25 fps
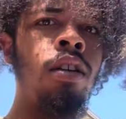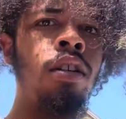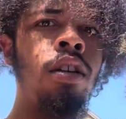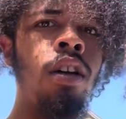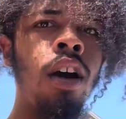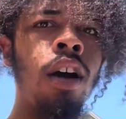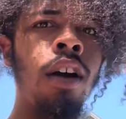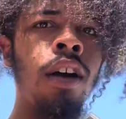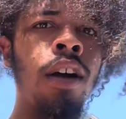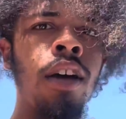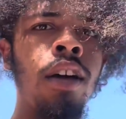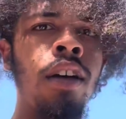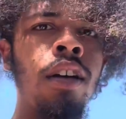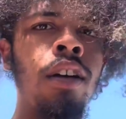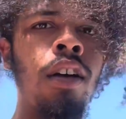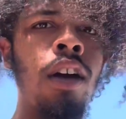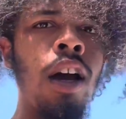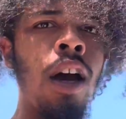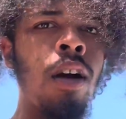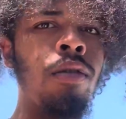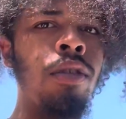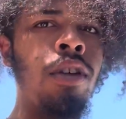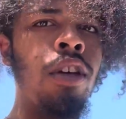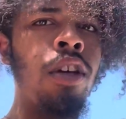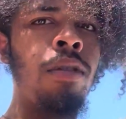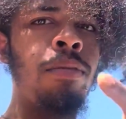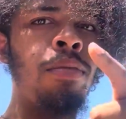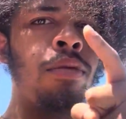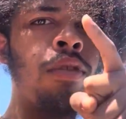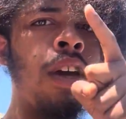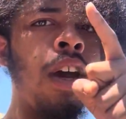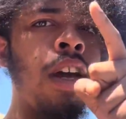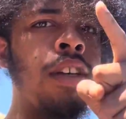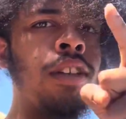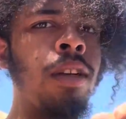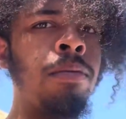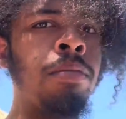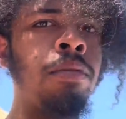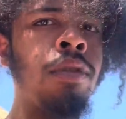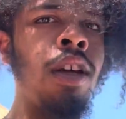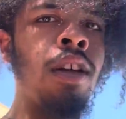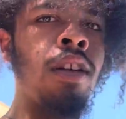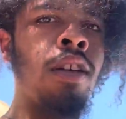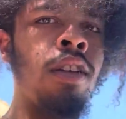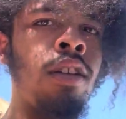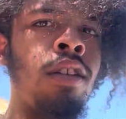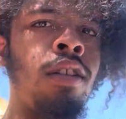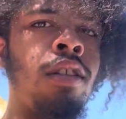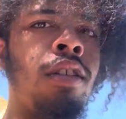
All right, I will keep you guys updated.